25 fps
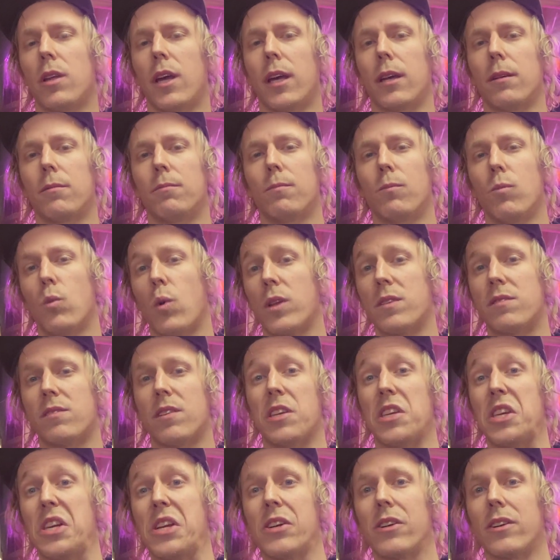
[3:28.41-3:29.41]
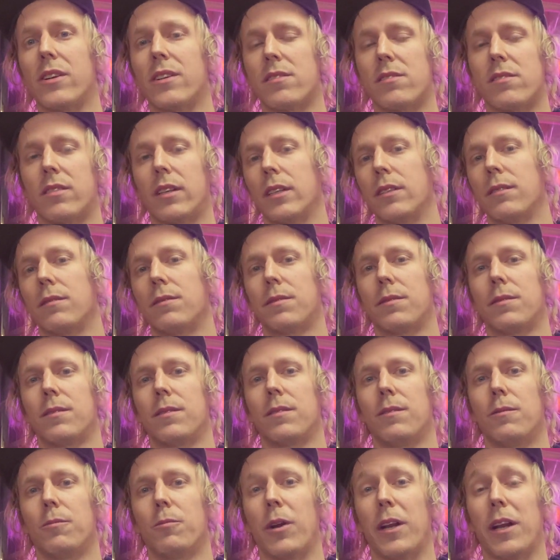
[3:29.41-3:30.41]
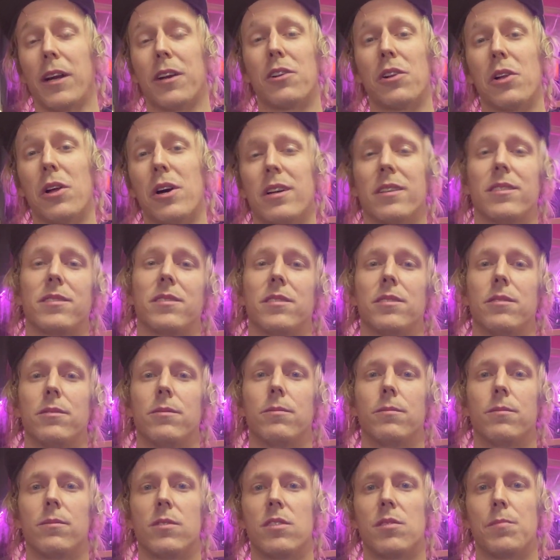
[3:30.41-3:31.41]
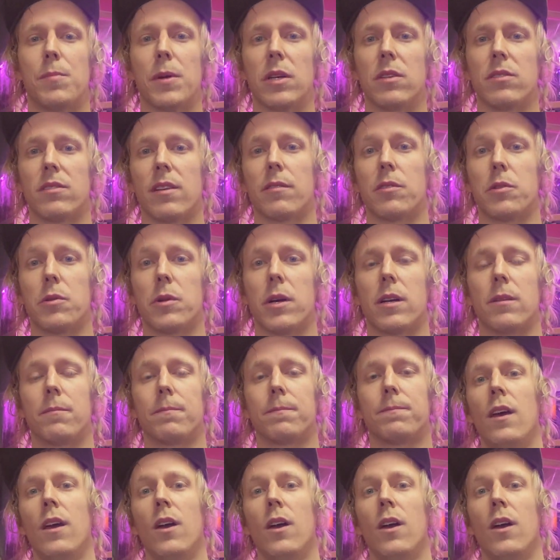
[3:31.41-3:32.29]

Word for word: like once a year instead of when it clogs and spills everywhere.